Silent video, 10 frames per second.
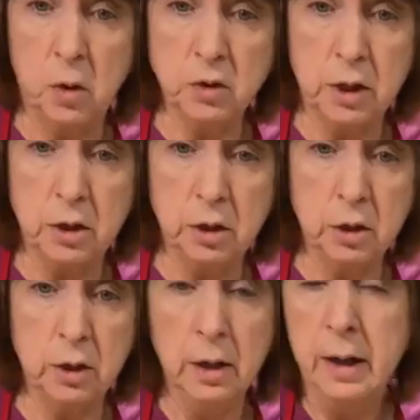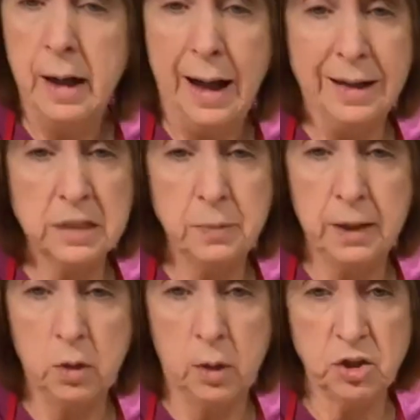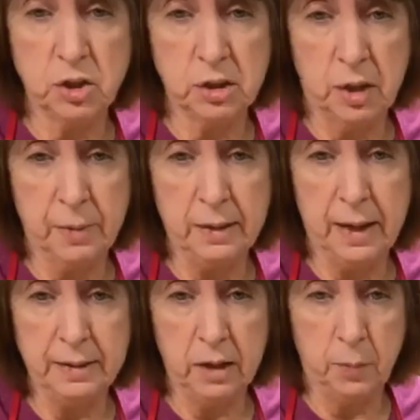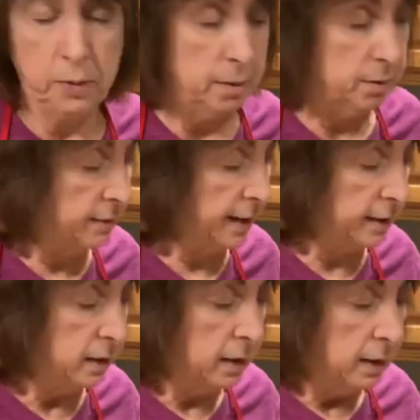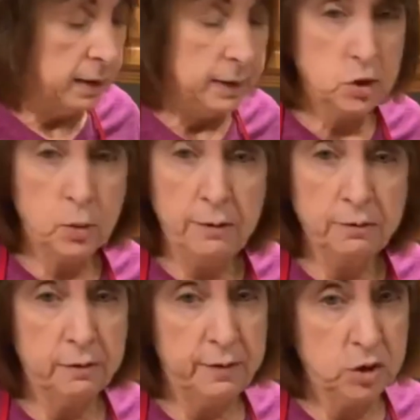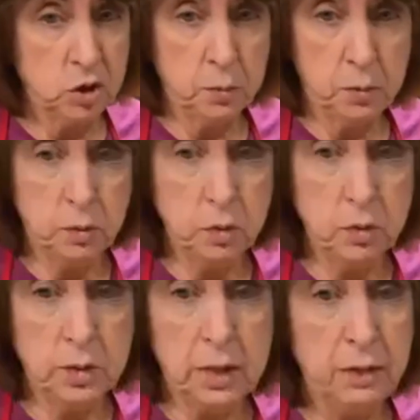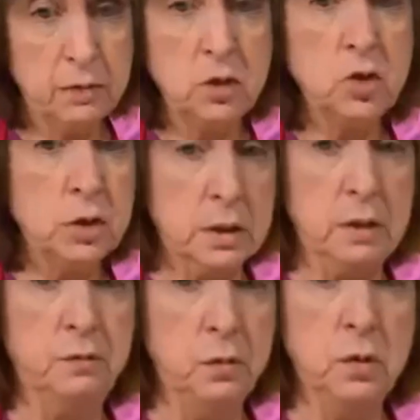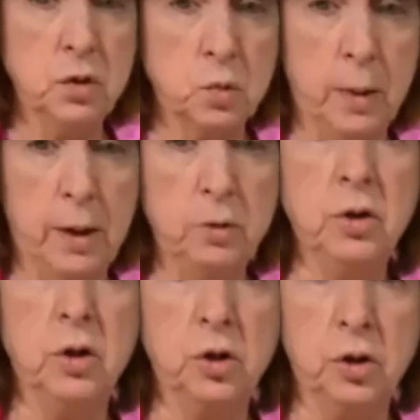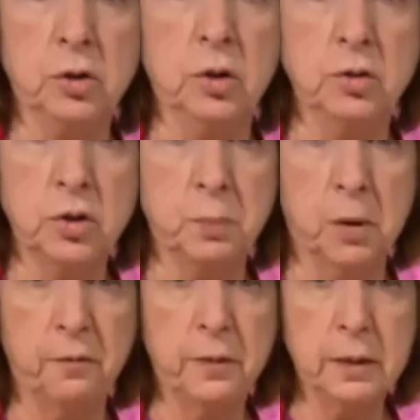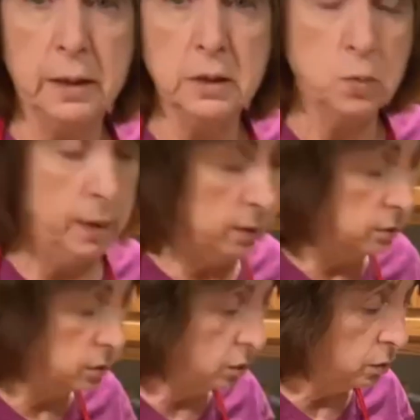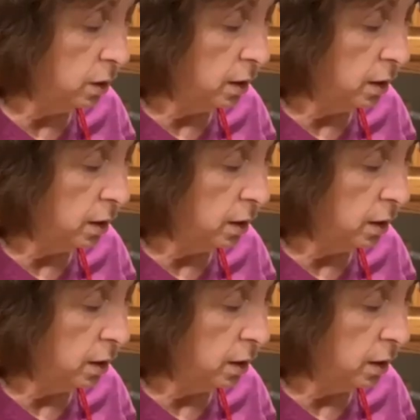multi-cooker, Ask me any questions, I'll be glad to help you out with that. It's great for vegetables and even seafood as well. You can cook those perfectly as well. So